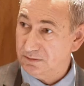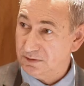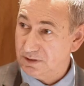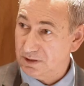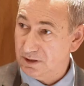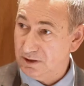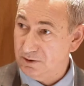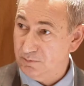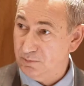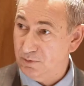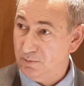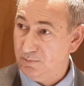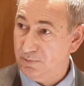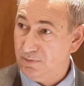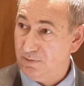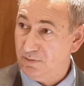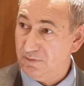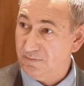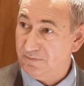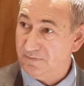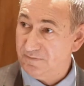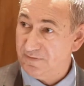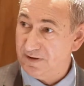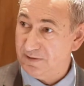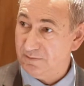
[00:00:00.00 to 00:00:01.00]
global
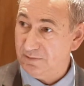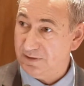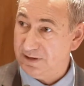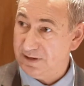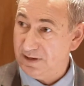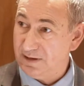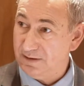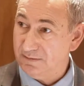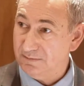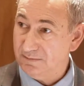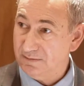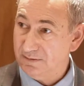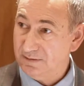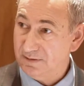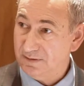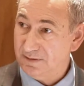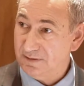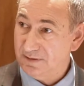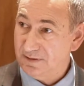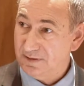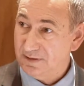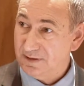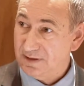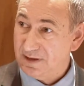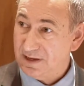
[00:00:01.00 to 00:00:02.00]
portfolio?
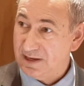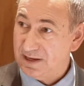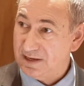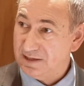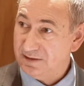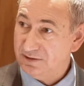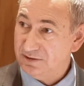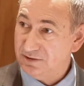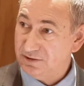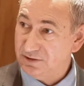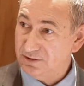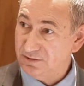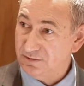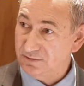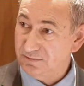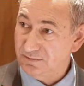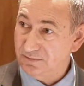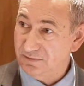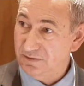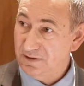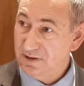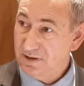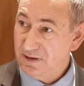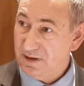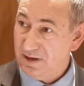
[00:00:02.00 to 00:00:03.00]
How do
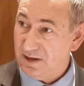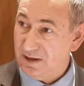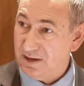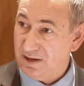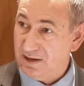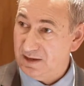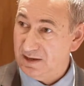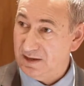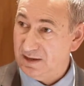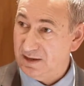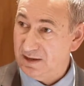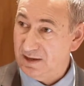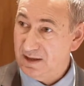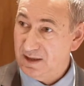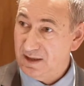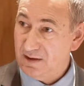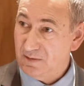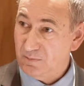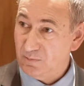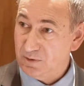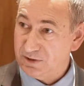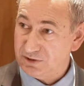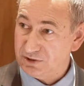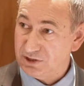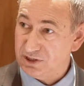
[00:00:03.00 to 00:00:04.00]
you,
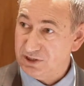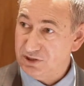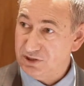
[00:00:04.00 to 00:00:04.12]
which